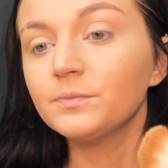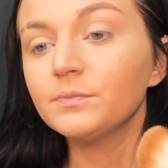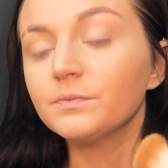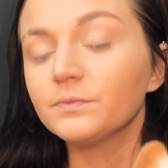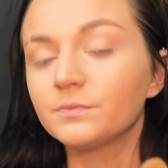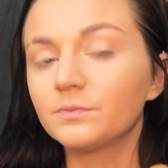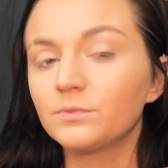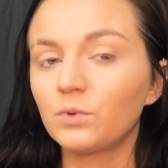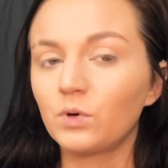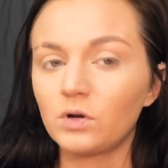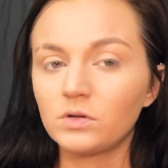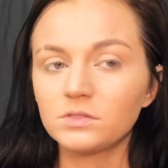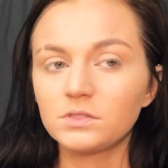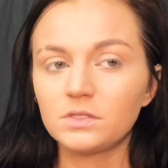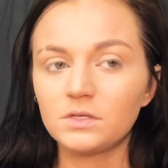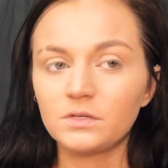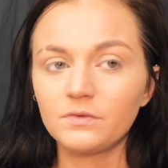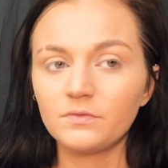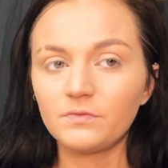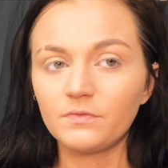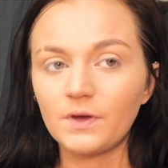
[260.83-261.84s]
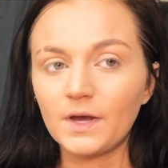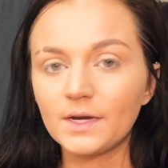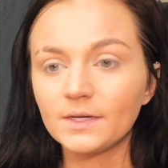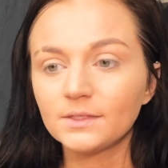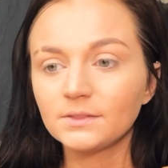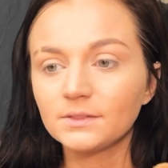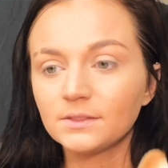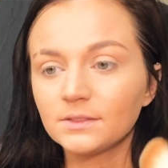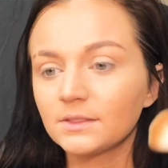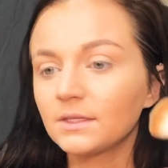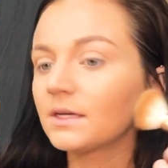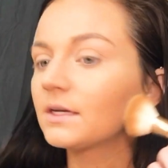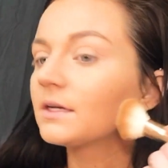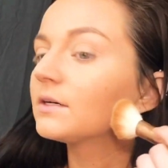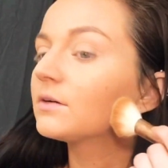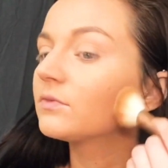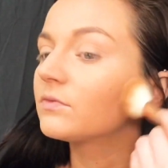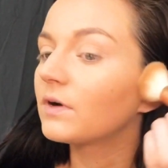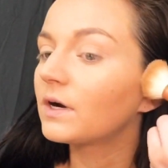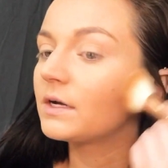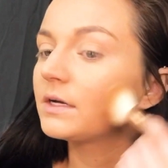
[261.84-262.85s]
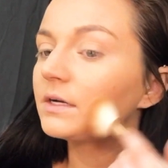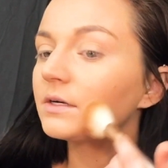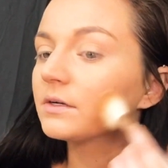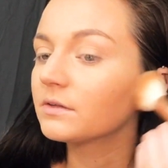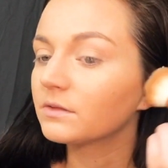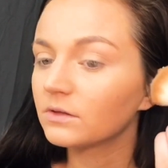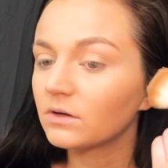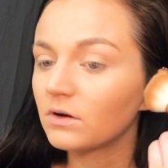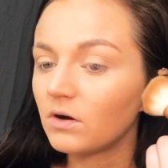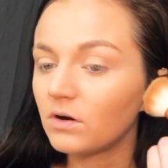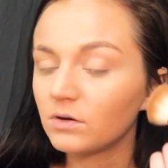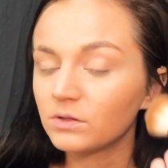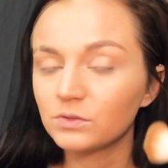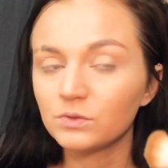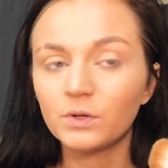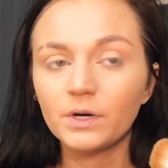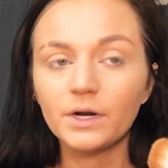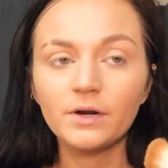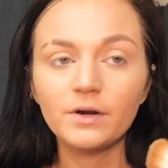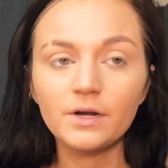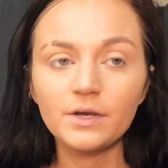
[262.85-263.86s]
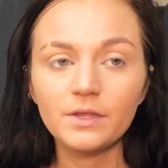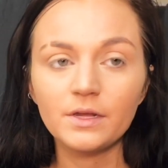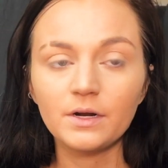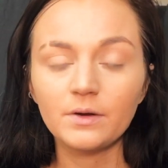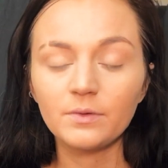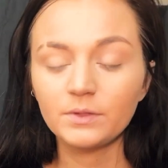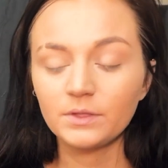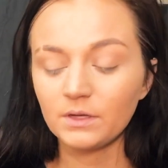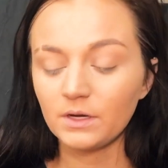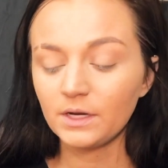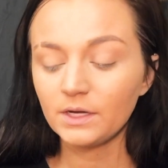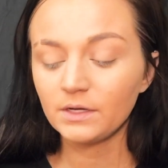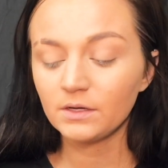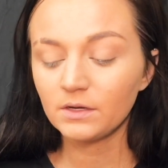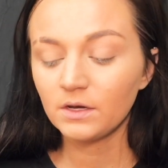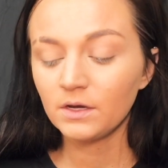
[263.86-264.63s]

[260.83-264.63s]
bronzed effect, like right here in the contour area that I would like.